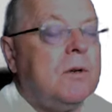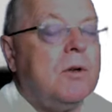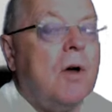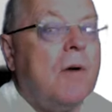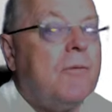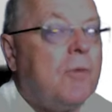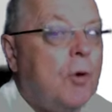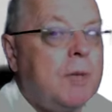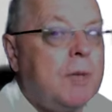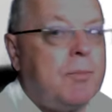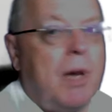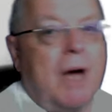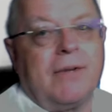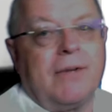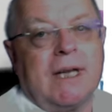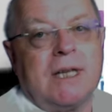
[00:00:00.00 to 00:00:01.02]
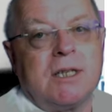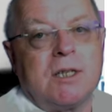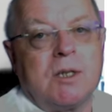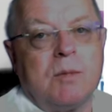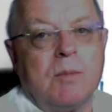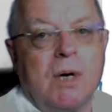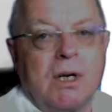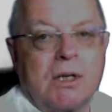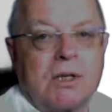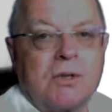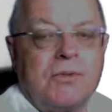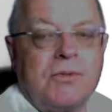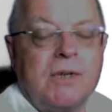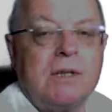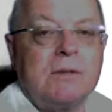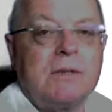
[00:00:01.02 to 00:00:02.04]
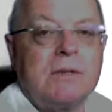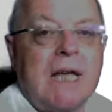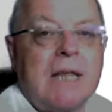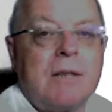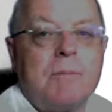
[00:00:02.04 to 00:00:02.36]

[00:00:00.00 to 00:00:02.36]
Avoid puffing into the microphone. Get the